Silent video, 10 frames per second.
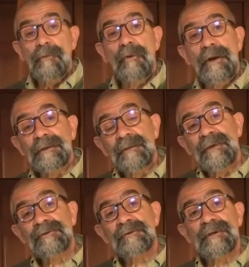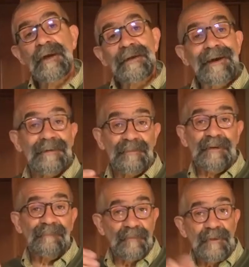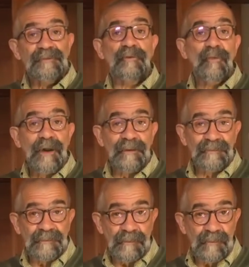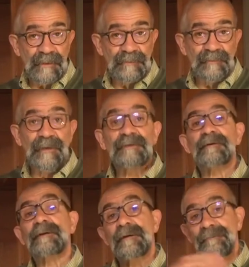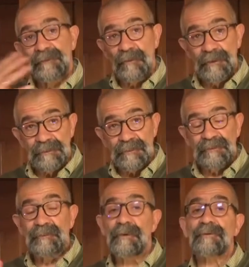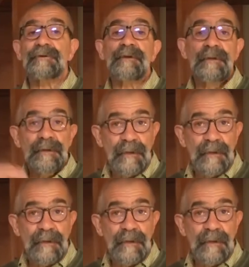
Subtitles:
I wanted to make sure that I got him that information while he was at the crisis bed, so that if there was an explosion,